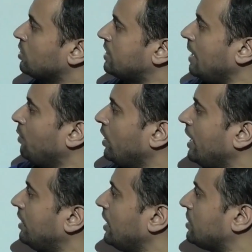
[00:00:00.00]
So same
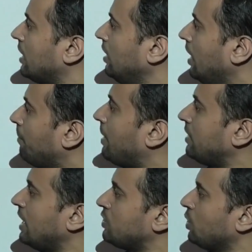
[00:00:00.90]
orientation
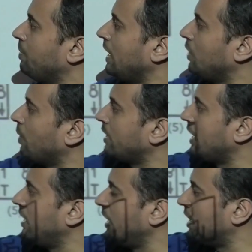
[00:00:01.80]
but they should be
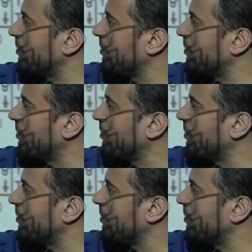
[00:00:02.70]
inverted. It